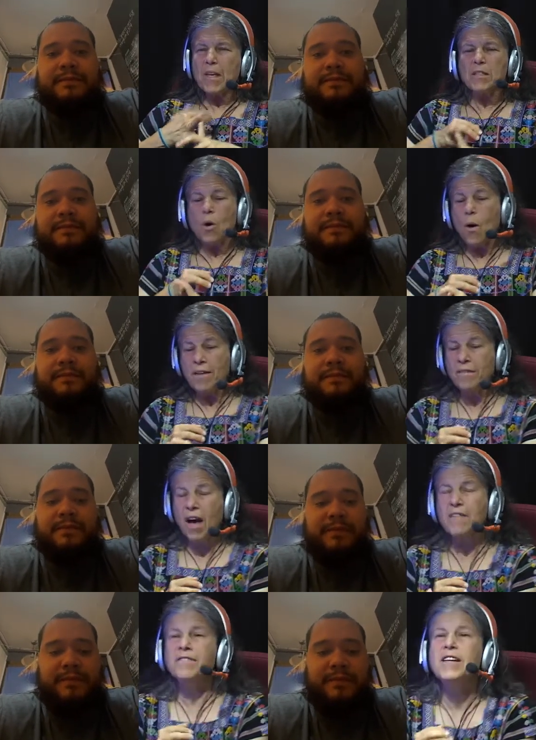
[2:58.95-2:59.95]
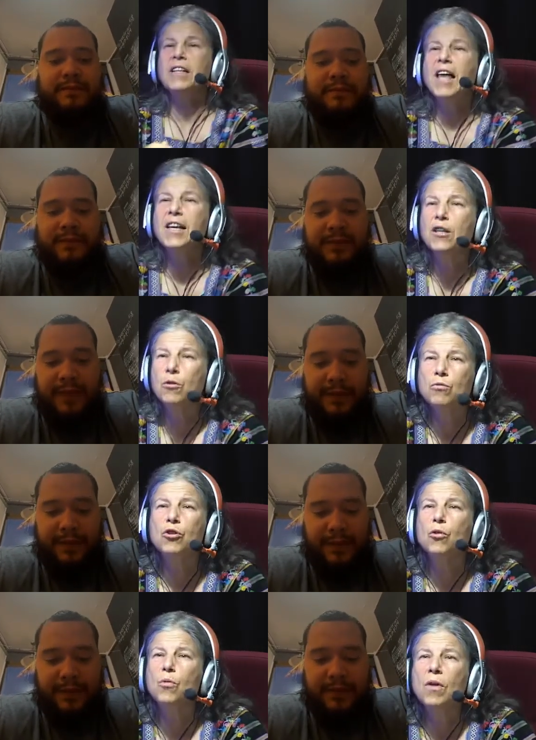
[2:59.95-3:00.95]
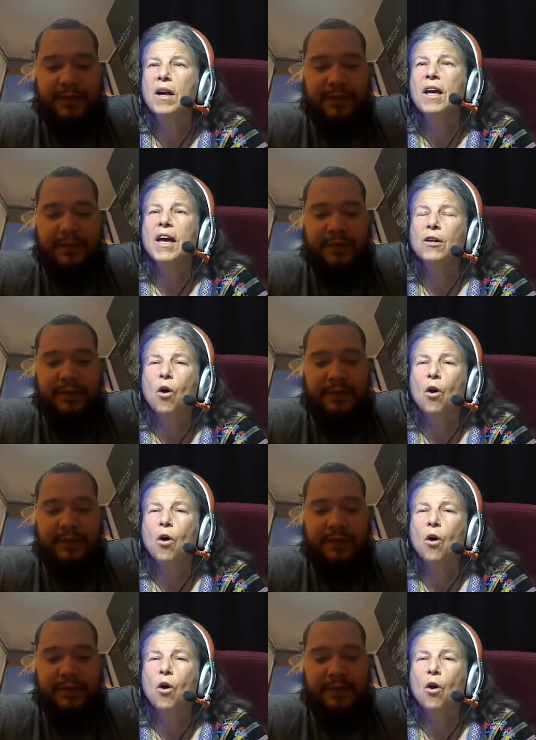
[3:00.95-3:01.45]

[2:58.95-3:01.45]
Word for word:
Speaker 1: so I, I feel like you do an